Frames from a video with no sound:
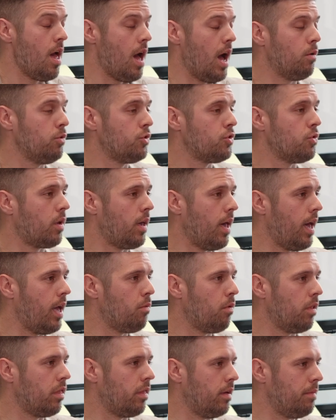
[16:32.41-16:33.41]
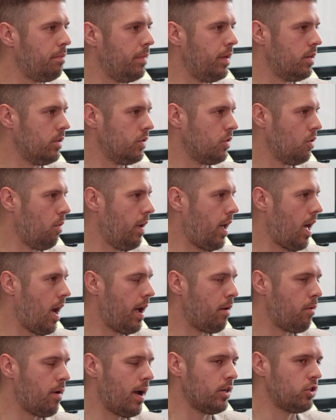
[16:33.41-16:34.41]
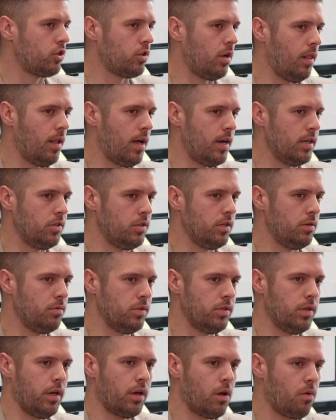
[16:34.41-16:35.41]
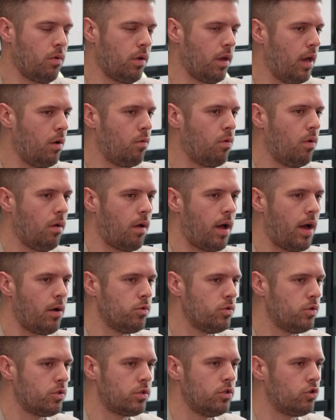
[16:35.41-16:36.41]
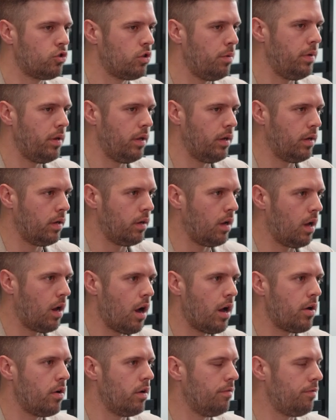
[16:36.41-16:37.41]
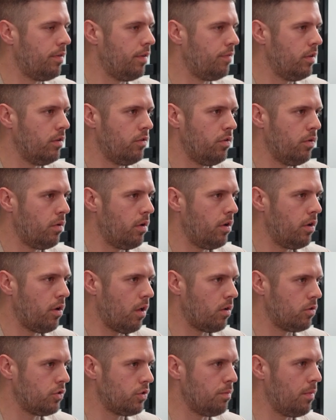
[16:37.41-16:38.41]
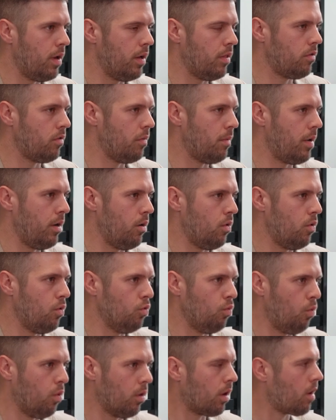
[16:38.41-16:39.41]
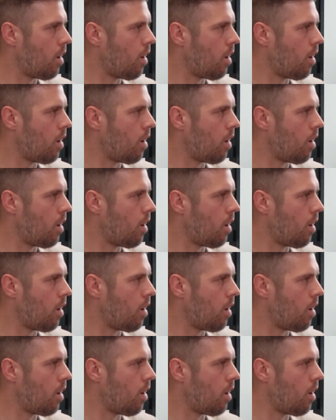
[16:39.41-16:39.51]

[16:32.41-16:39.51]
I was okay with it because the way I rationalized it was like, okay, well, I was contributing $150, $200 a month to my old work